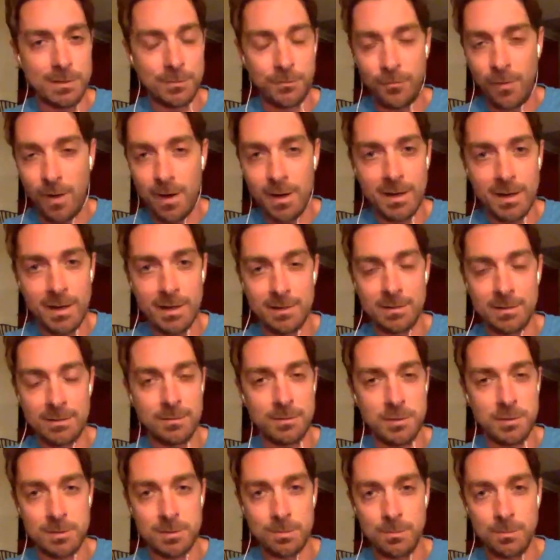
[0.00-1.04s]
funny and
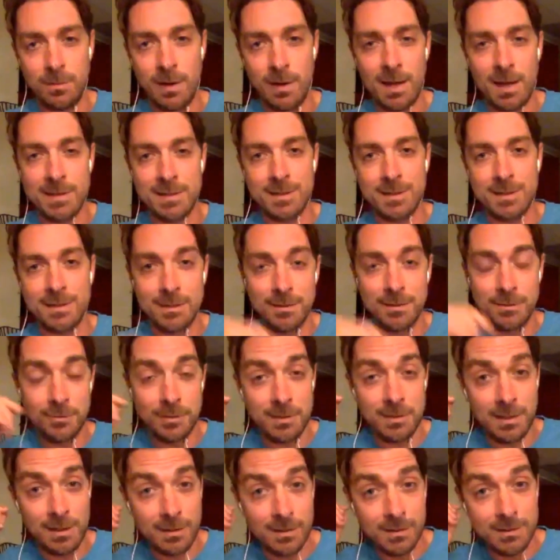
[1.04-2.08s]
just adds to the
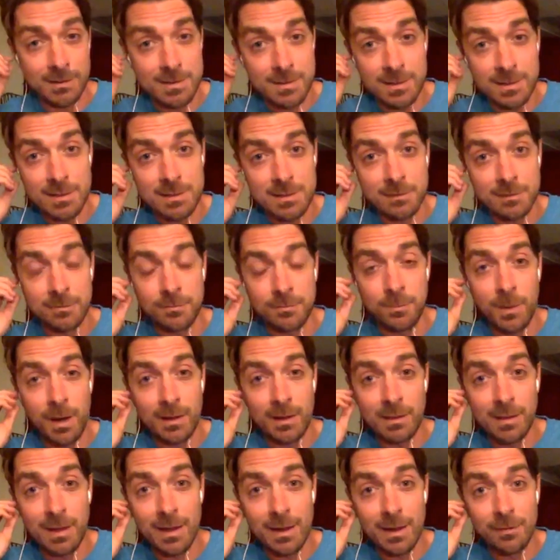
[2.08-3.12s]
ridiculousness of my
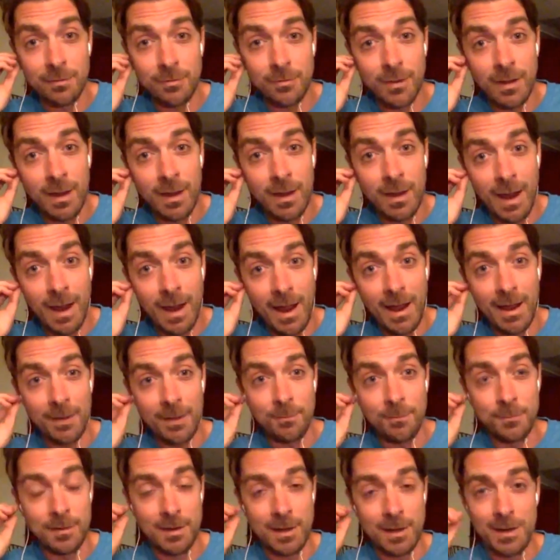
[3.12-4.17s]
life
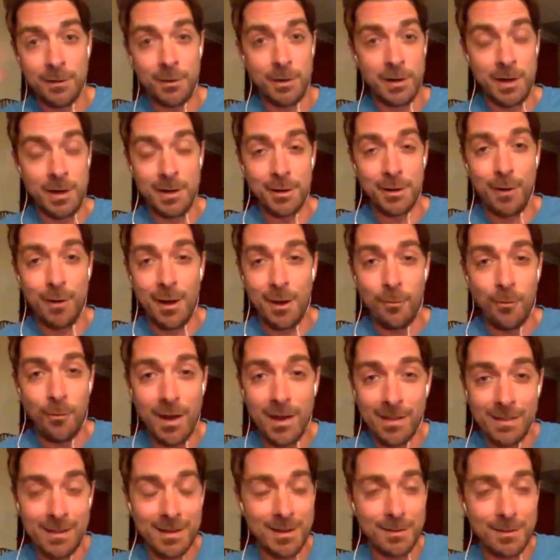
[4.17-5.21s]
in a great
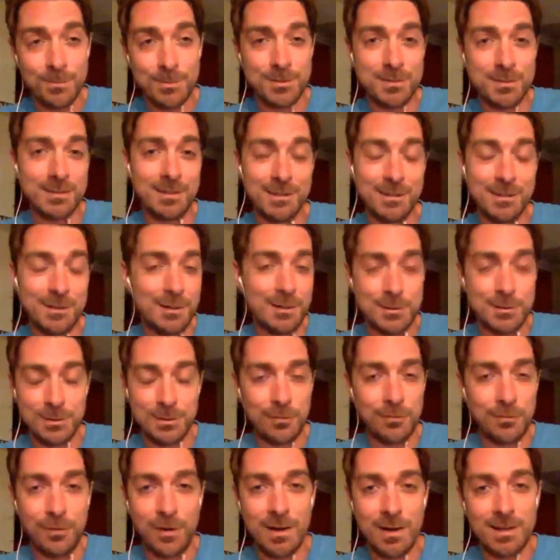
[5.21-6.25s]
way. Like it's
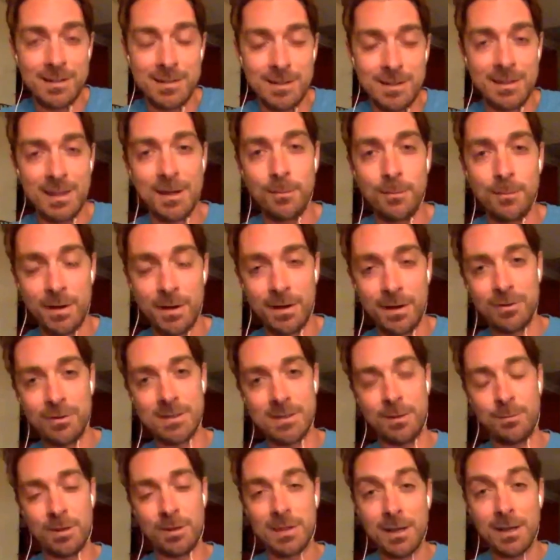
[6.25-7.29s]
so funny to think about every
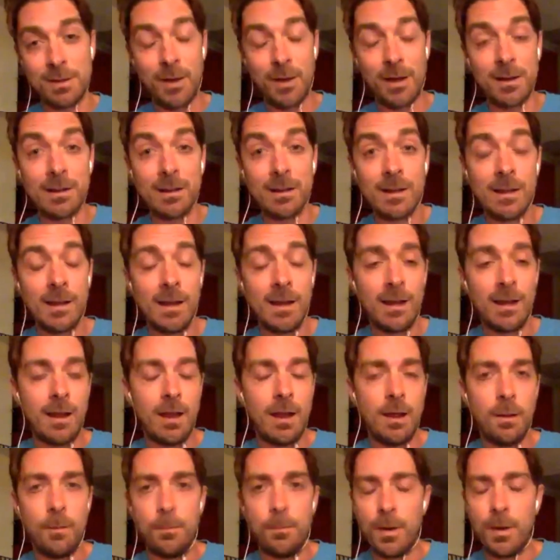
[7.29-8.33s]
time I think about it,
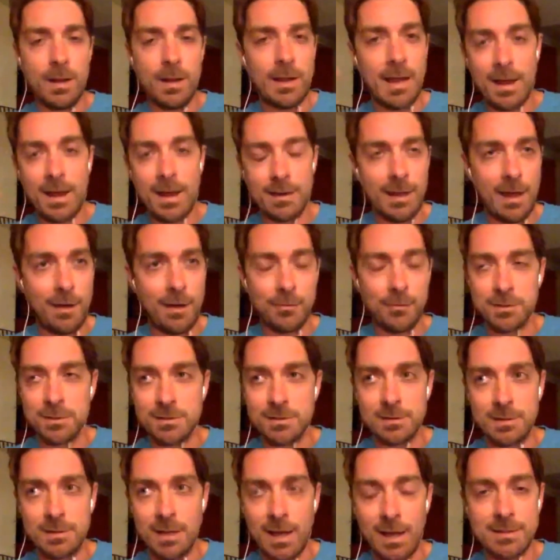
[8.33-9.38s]
but
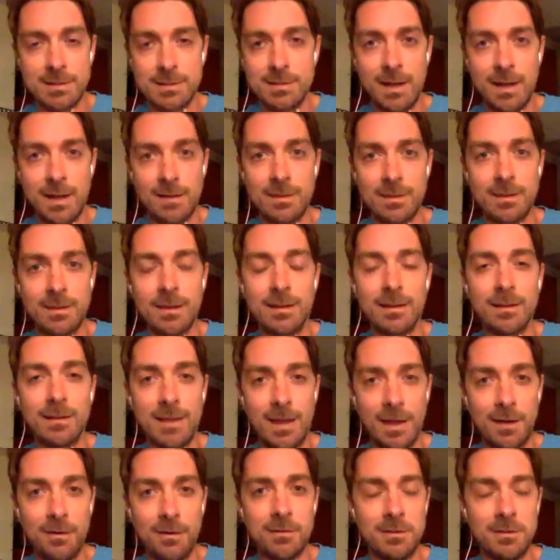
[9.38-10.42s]
that's nothing.
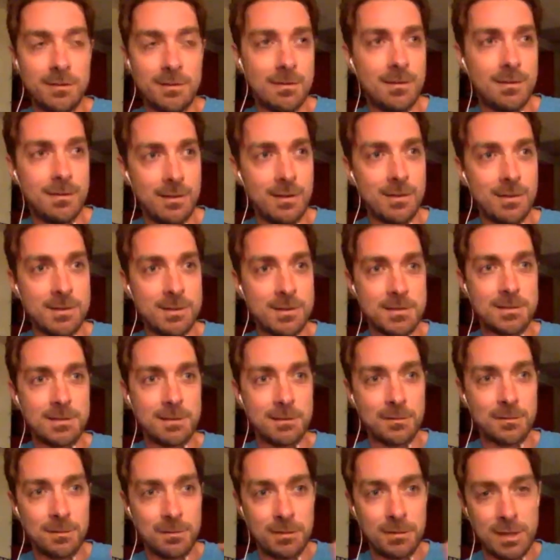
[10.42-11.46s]
That it's
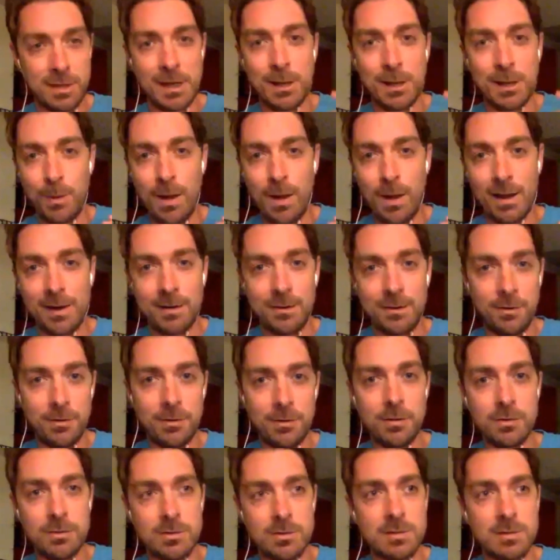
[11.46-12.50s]
thinking back at all
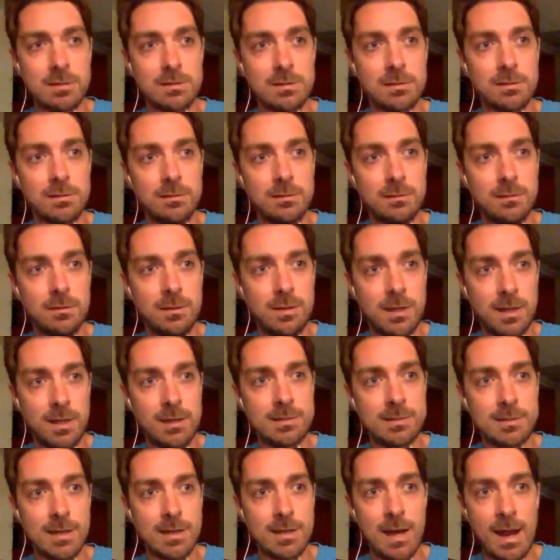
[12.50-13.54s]
those
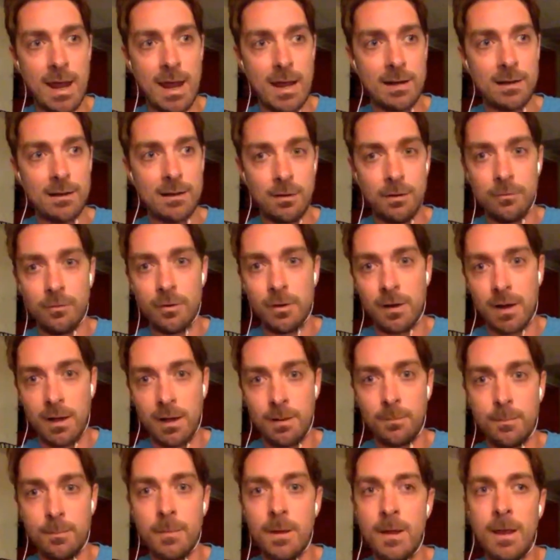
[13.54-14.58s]
things that I had to
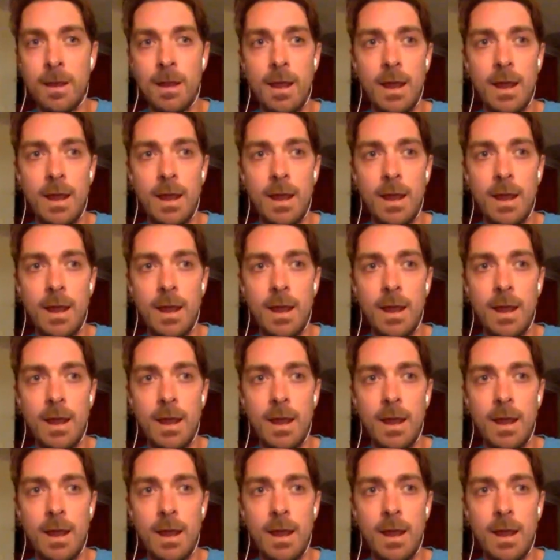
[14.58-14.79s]
overcome.